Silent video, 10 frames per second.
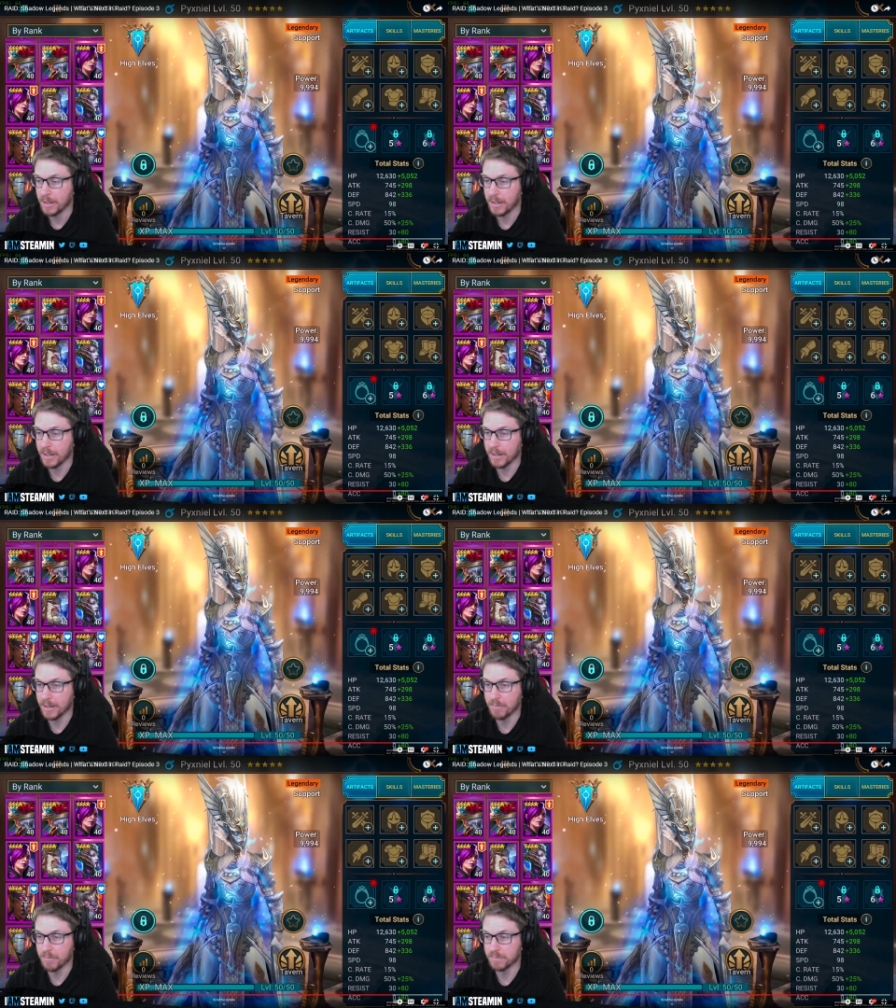
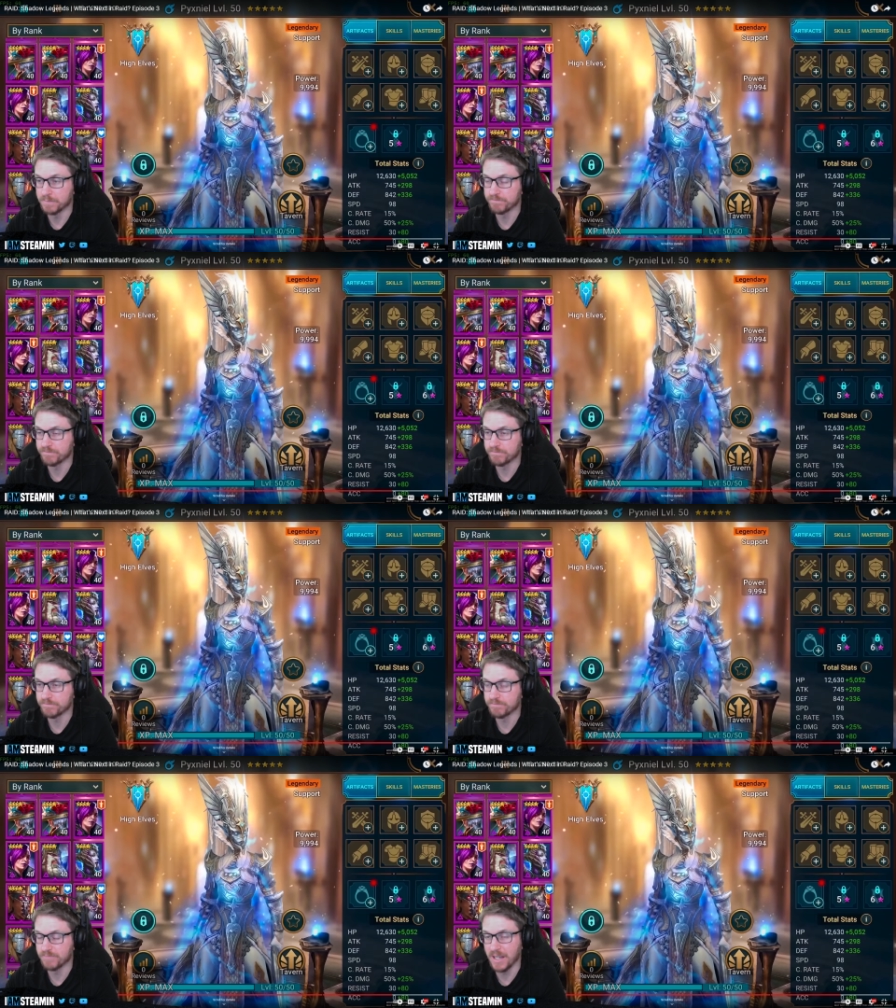Um,
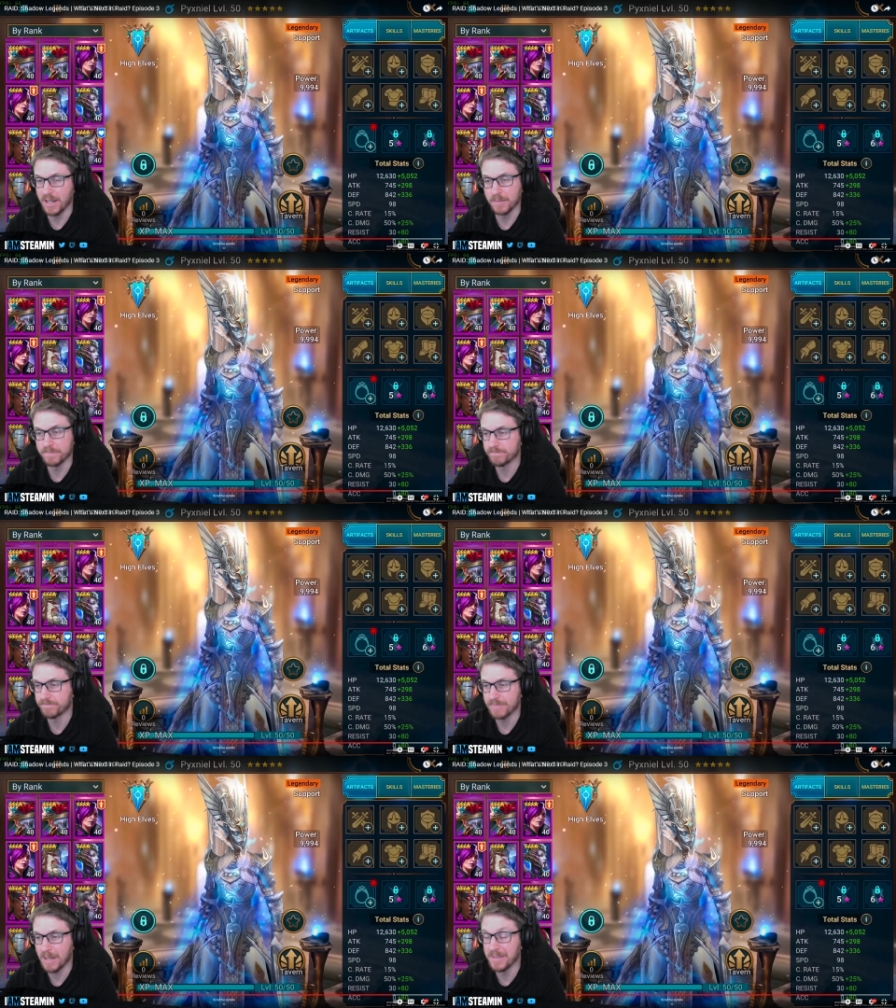yeah.
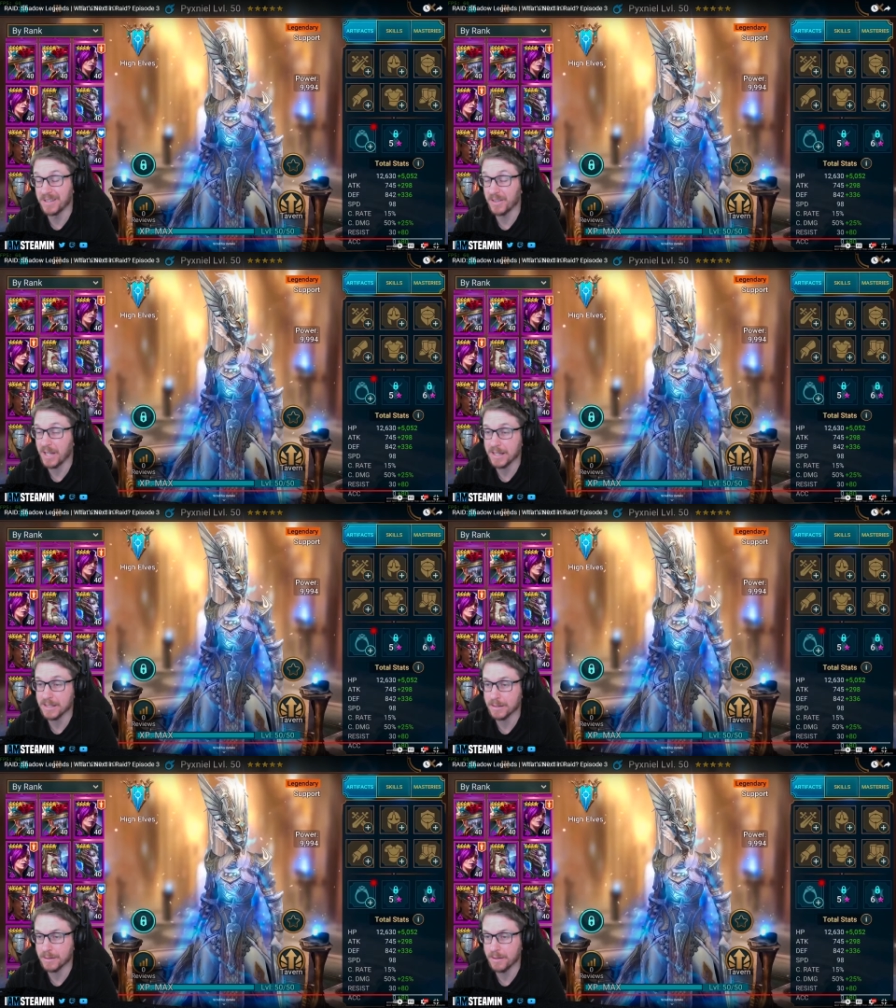I mean, the
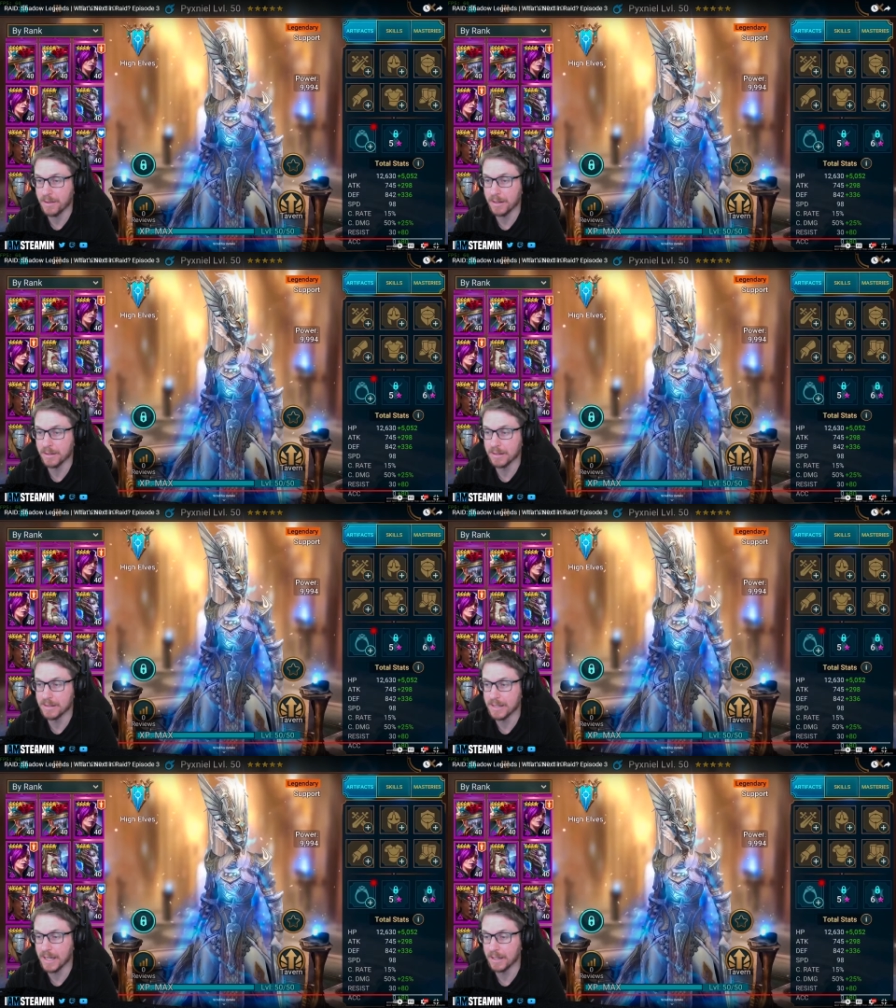last thing they
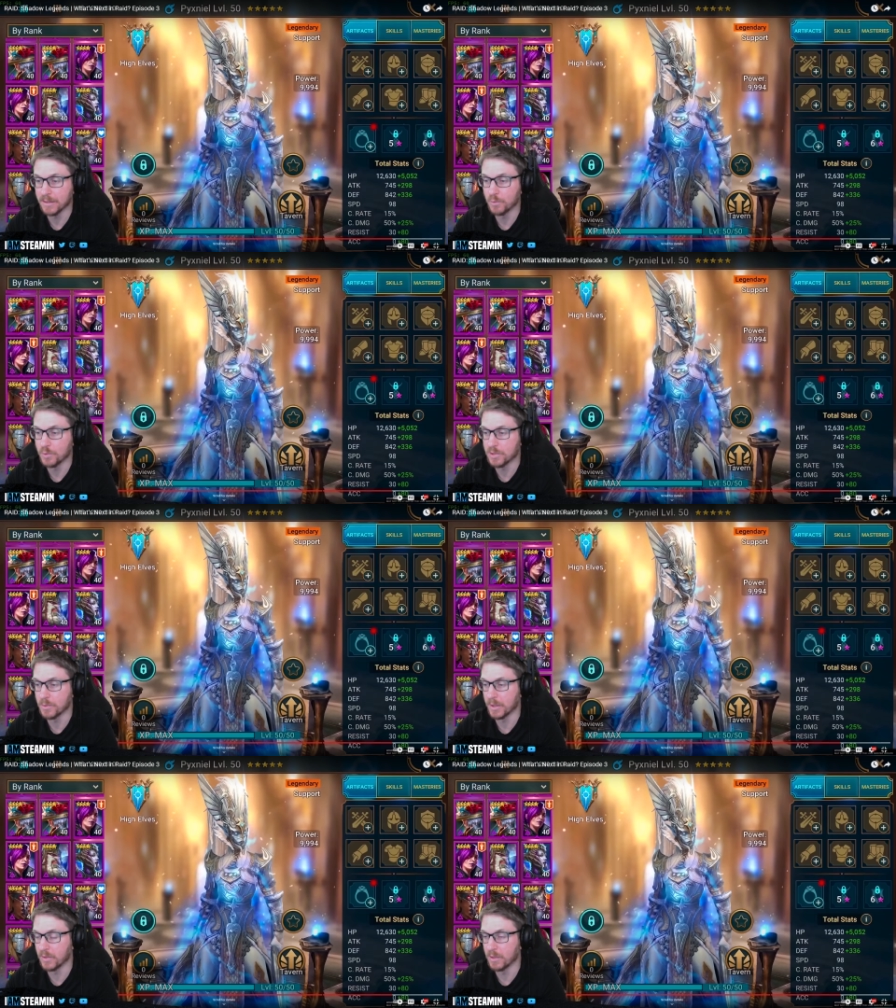said was they
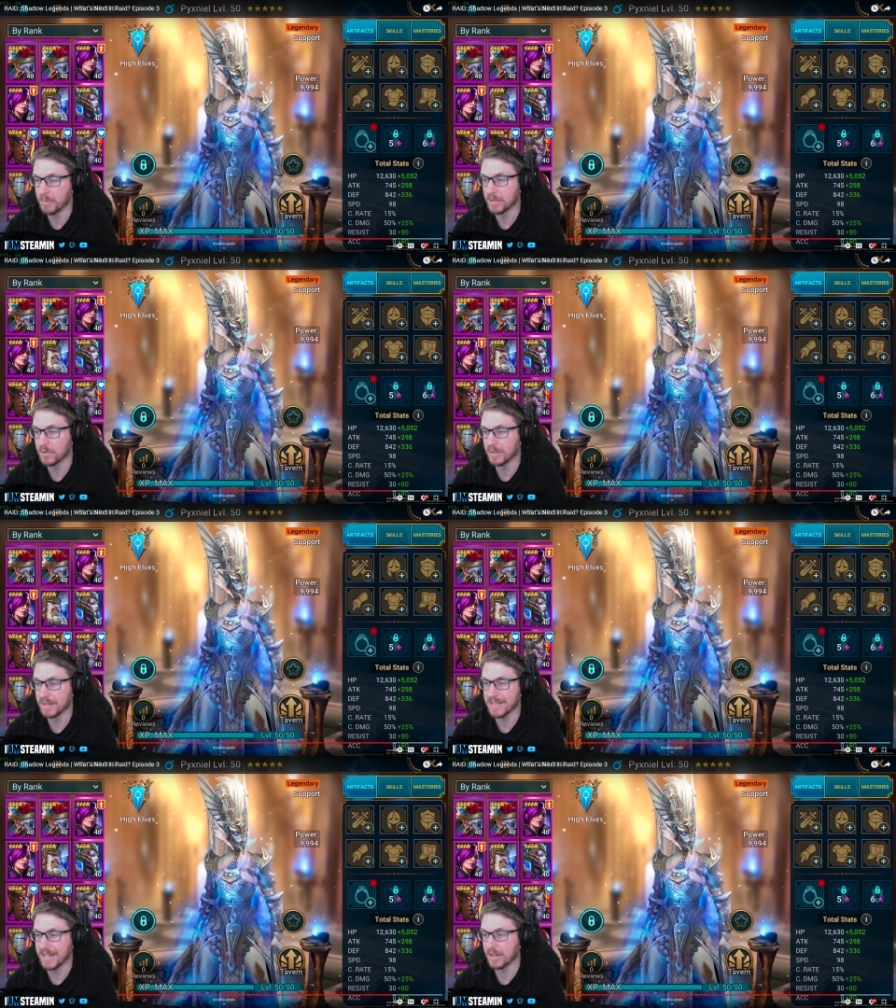were going to be doing
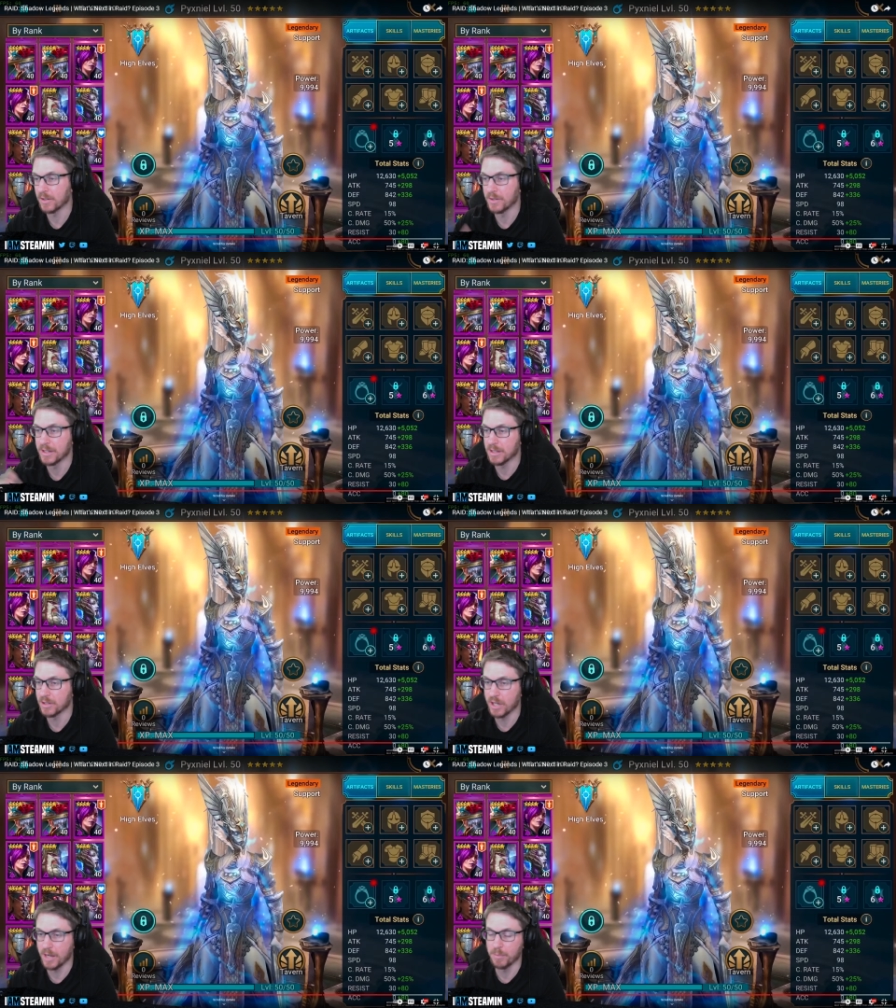this increase a
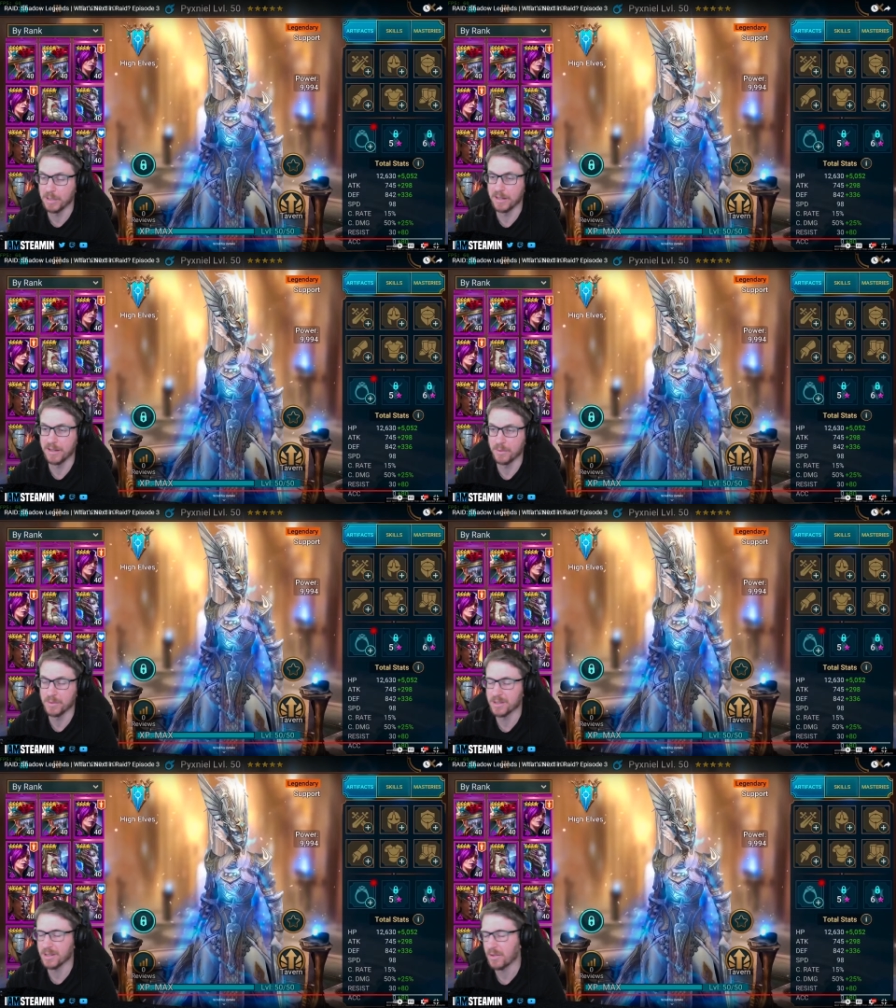champion thing,
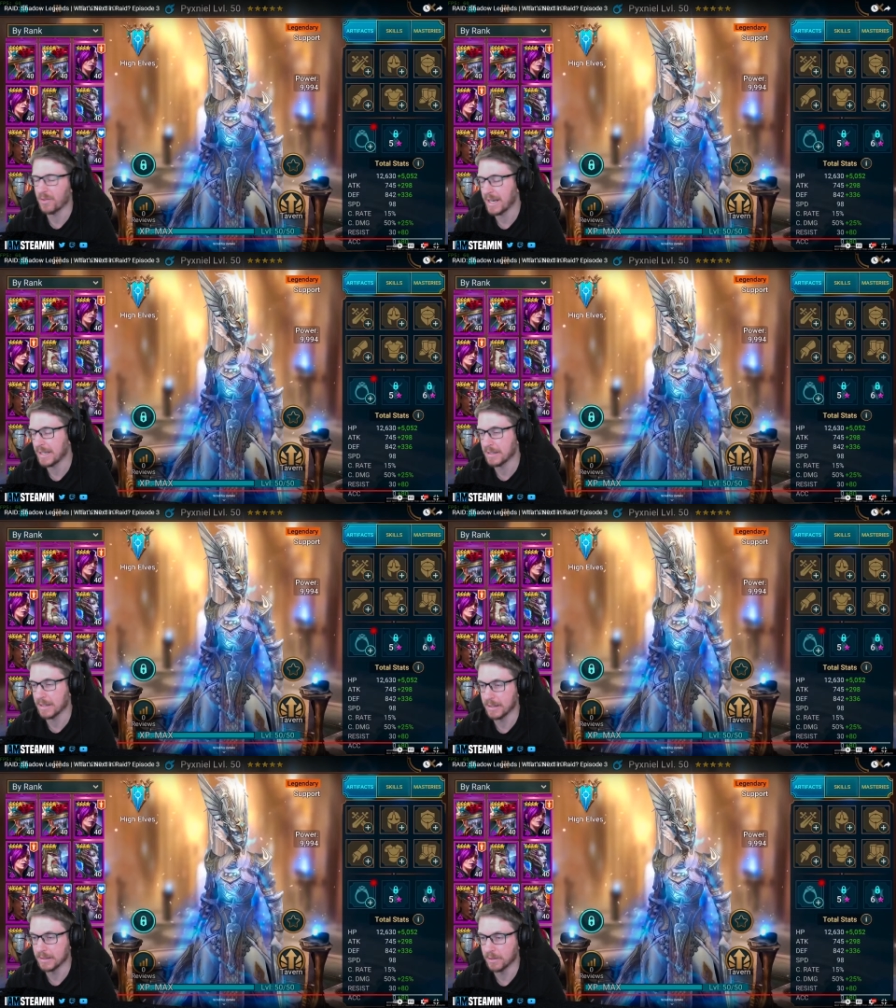which is a horrendous
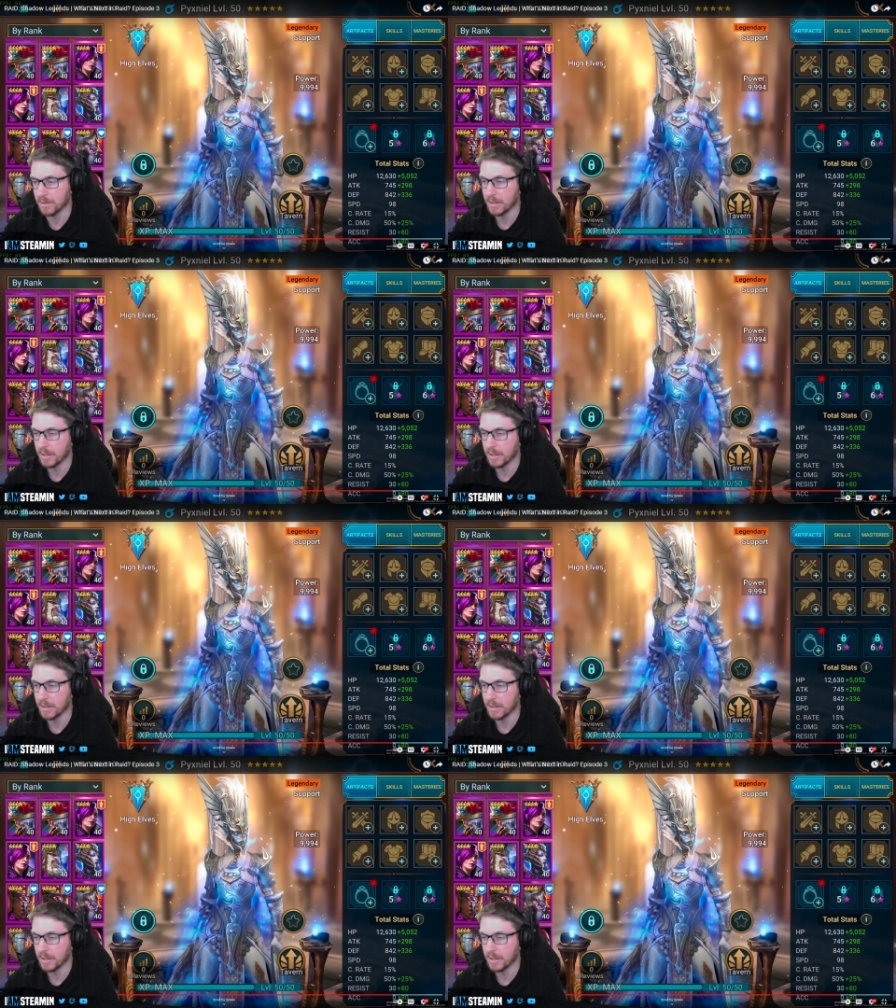idea.